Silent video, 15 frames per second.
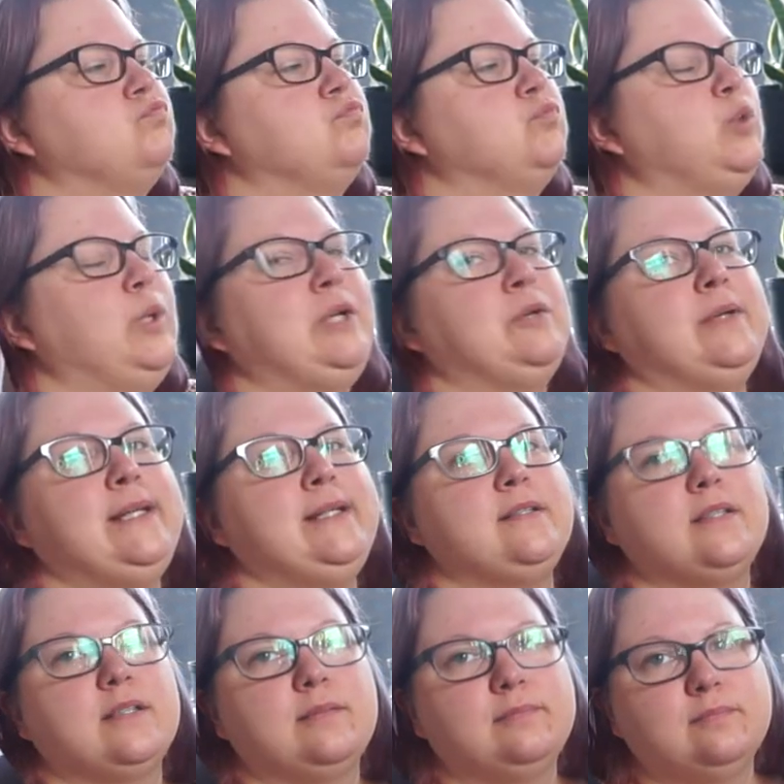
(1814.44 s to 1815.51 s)
quick
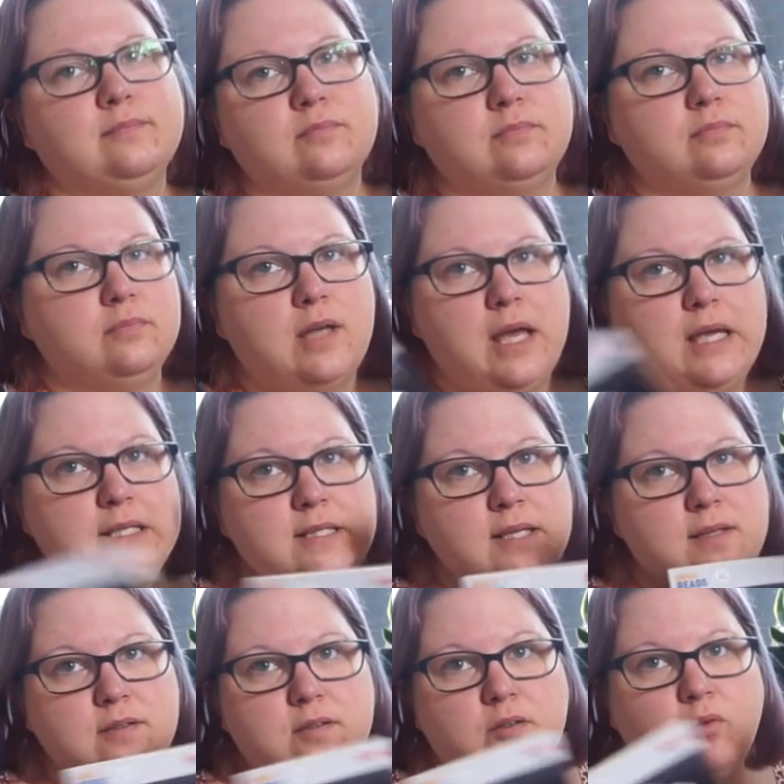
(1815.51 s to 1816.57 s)
reads. It
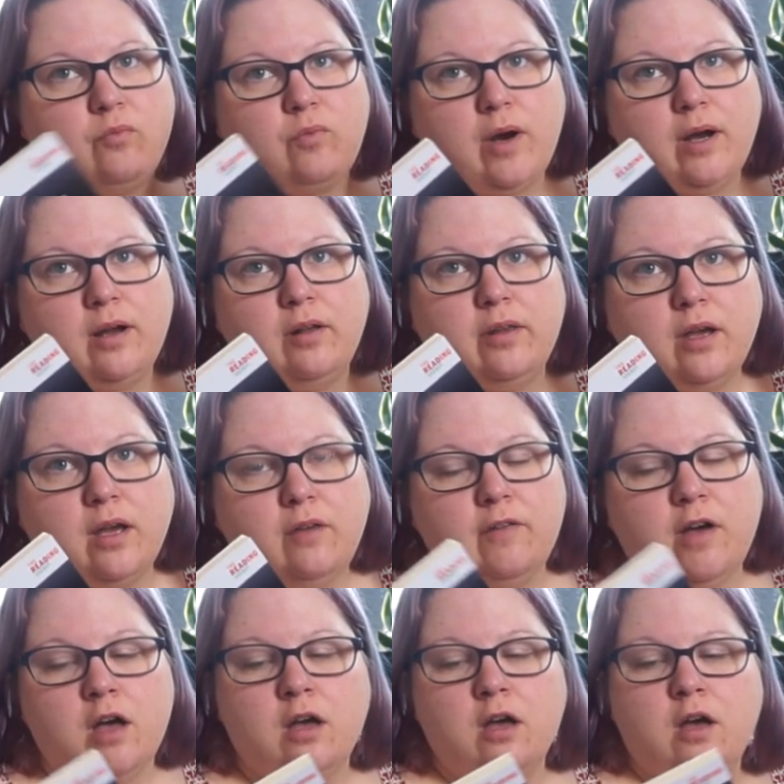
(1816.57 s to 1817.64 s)
says sort of right on the
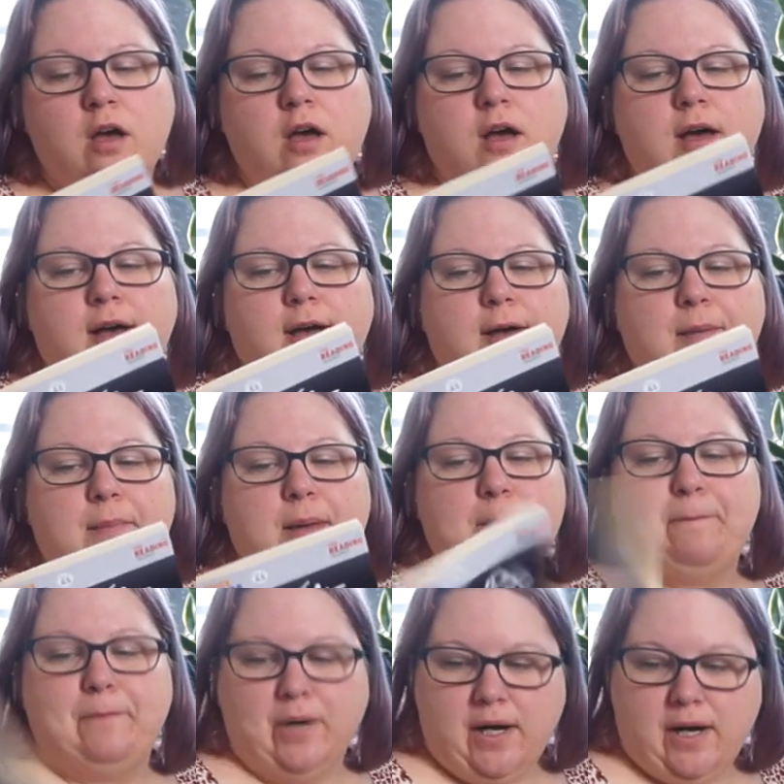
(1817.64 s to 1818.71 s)
cover. Um,
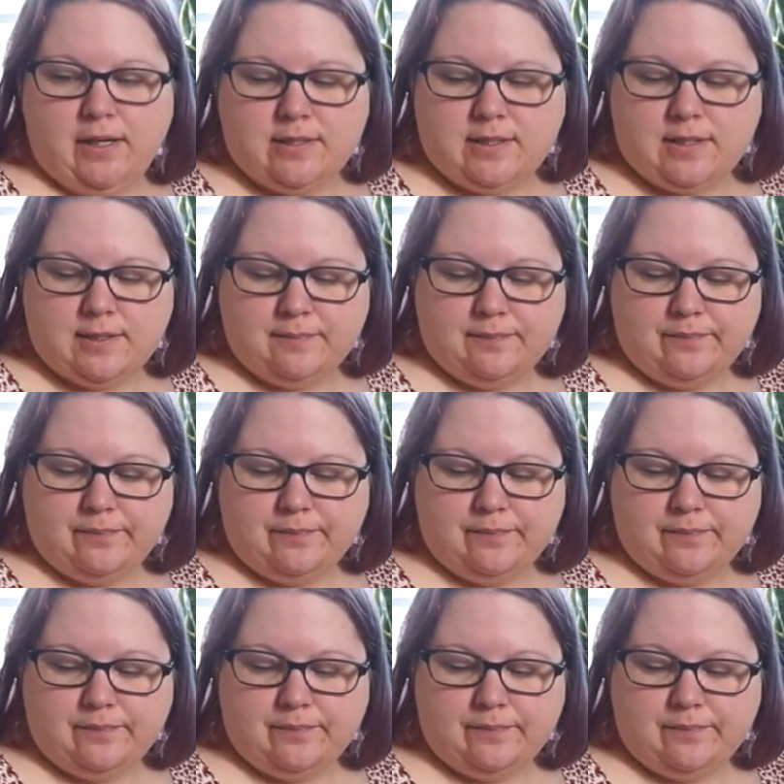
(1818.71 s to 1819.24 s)
but